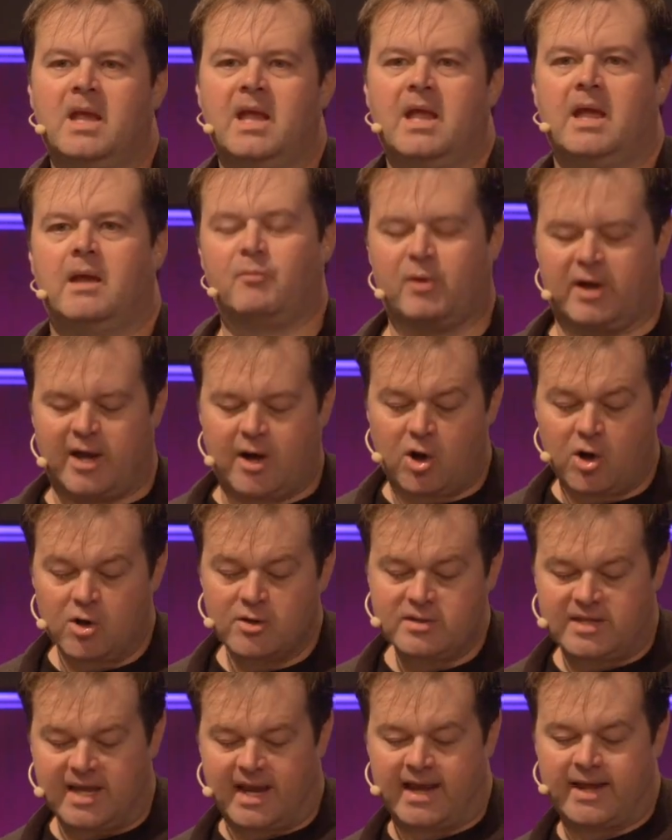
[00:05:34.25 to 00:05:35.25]
And when I
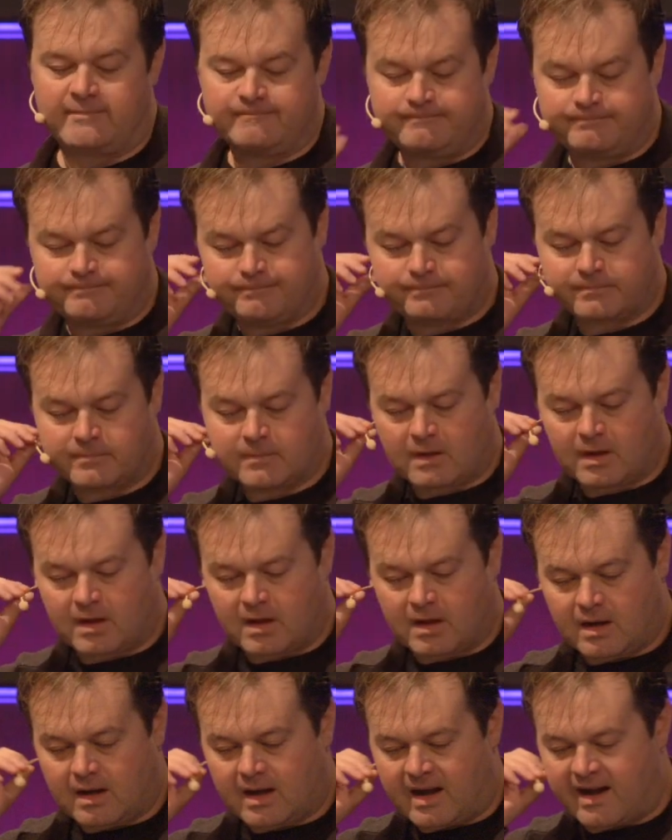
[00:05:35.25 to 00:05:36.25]
heard that,
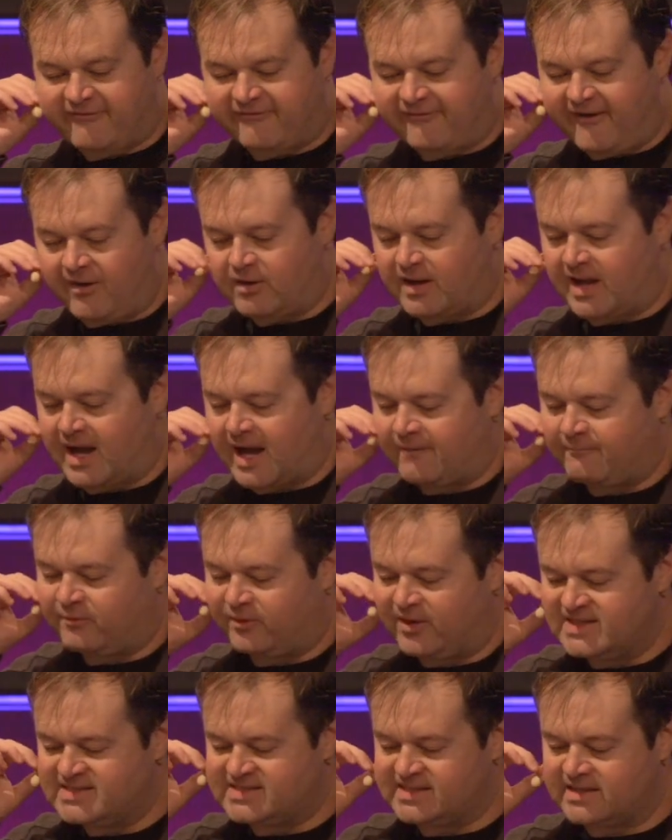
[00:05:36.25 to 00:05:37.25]
I felt God
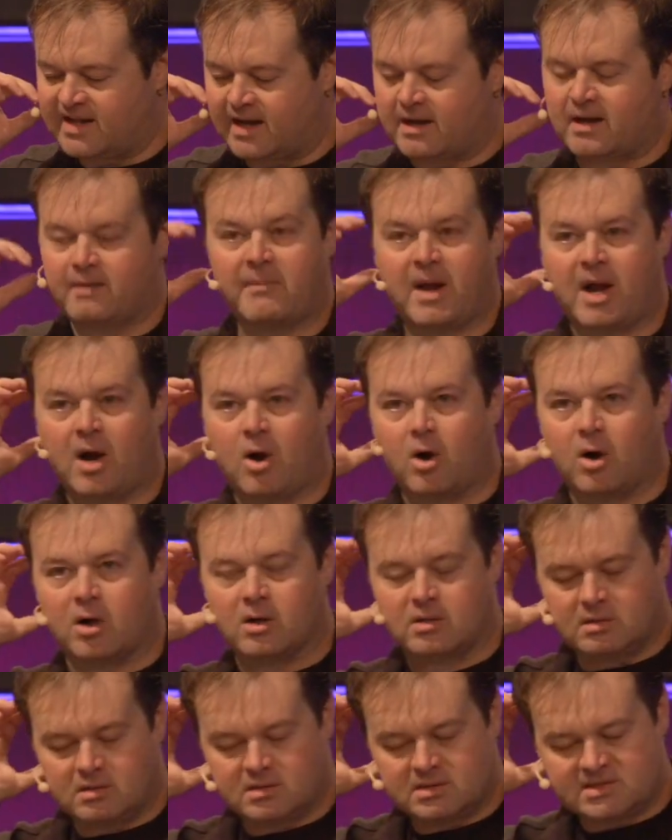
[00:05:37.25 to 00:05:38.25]
placing that on my
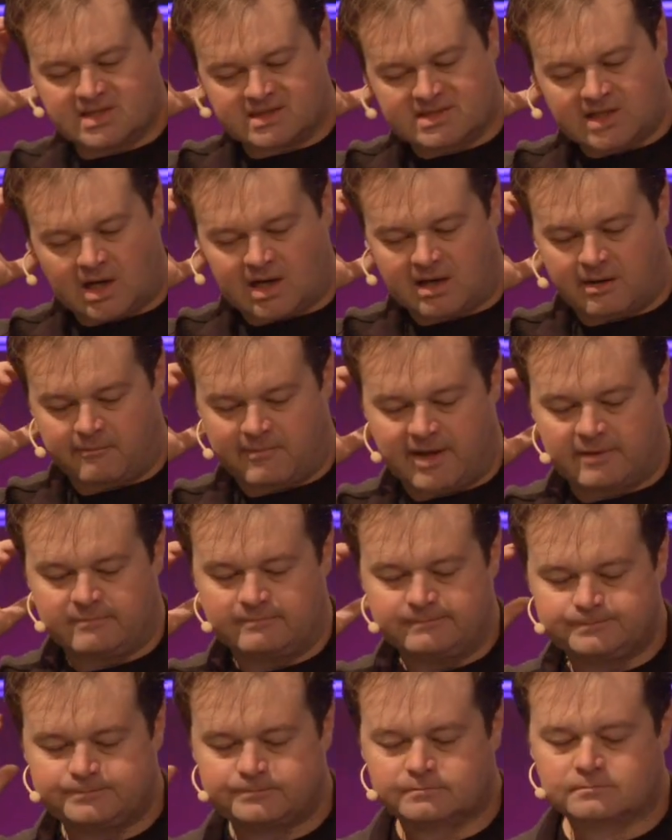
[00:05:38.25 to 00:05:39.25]
heart to talk about.
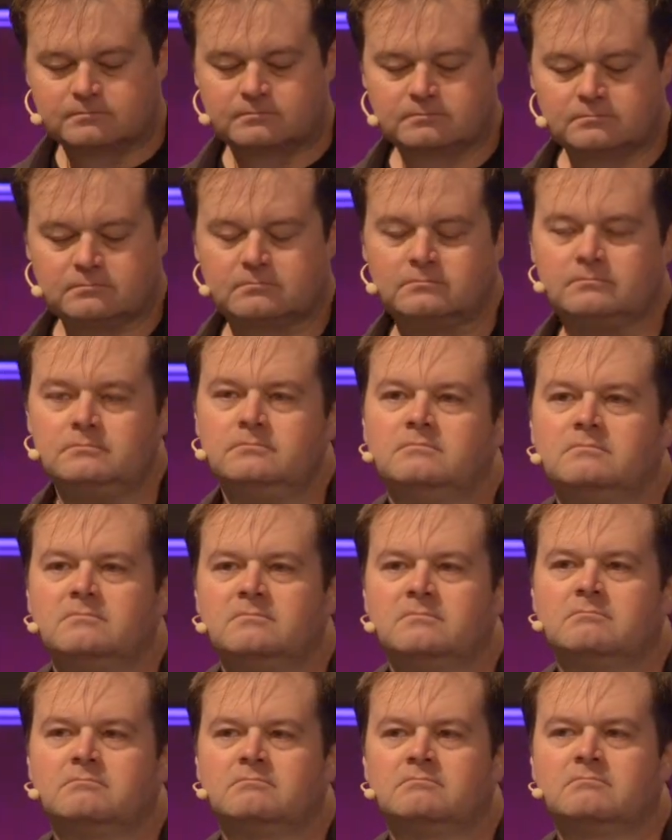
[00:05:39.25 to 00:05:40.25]

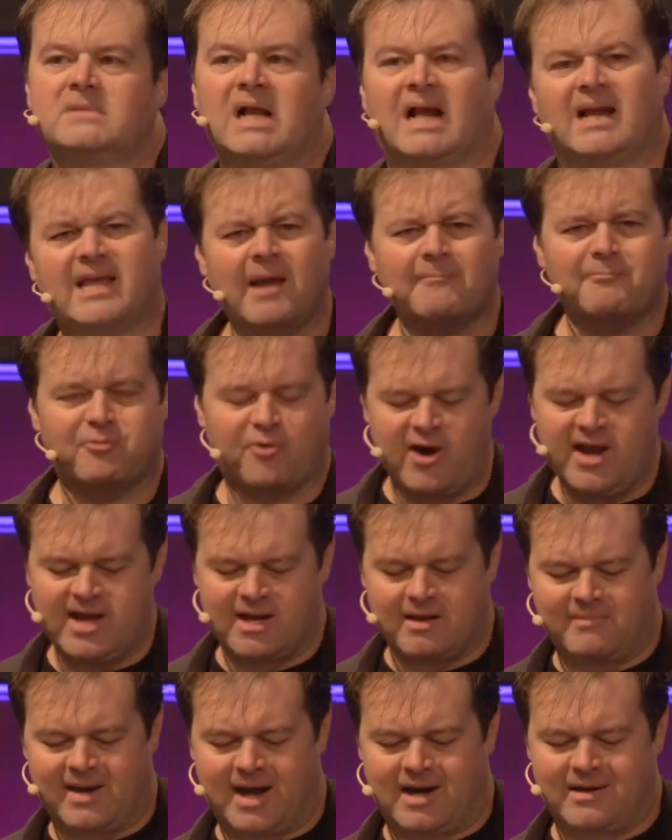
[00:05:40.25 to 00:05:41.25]
I kept
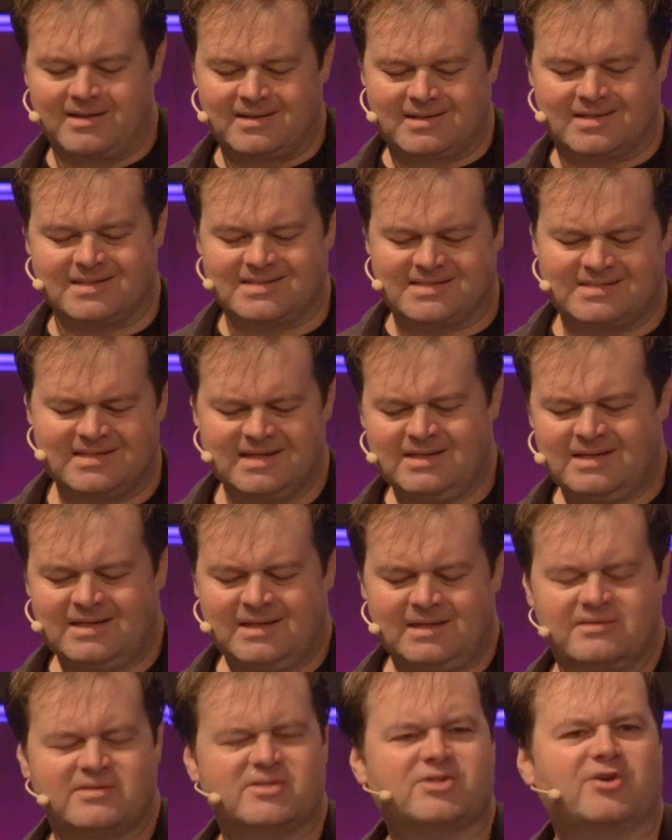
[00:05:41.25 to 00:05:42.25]
praying about it because
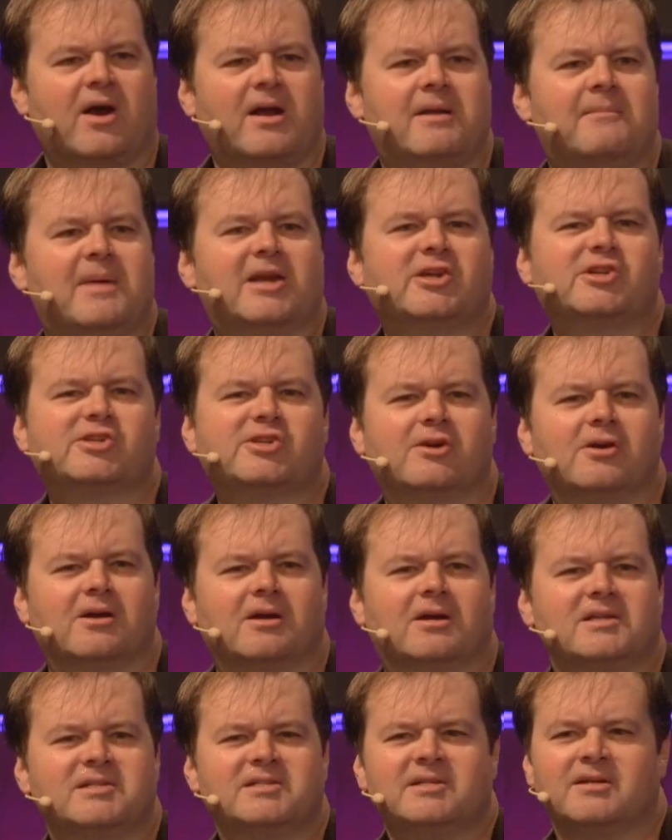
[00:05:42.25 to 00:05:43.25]
I was trying to make sure,
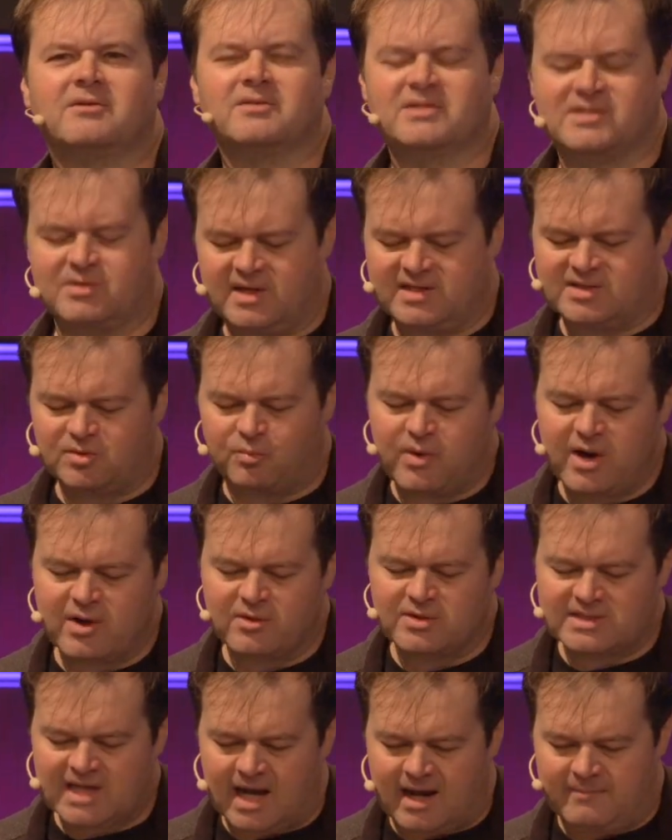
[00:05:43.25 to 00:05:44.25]
because, you know, it's a
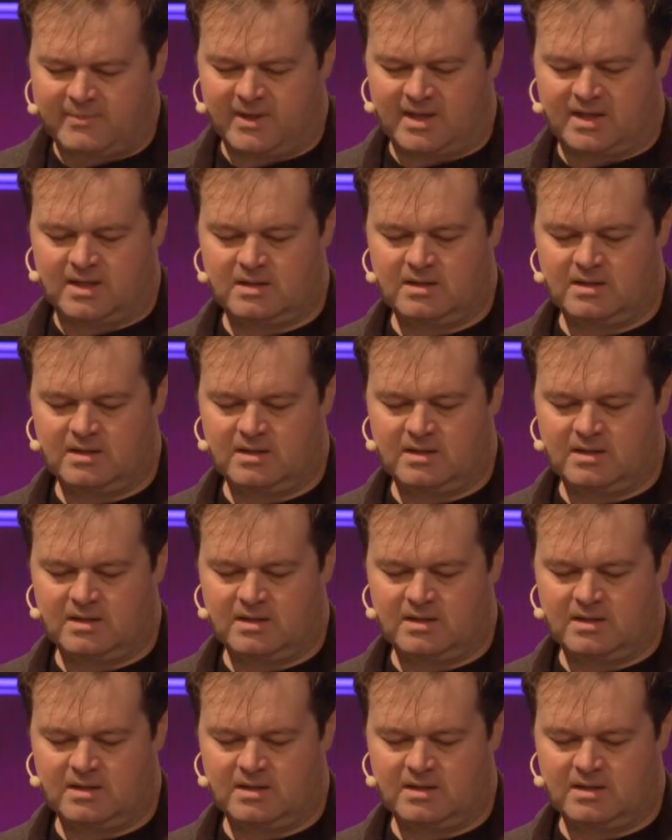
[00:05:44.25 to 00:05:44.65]
weird topic.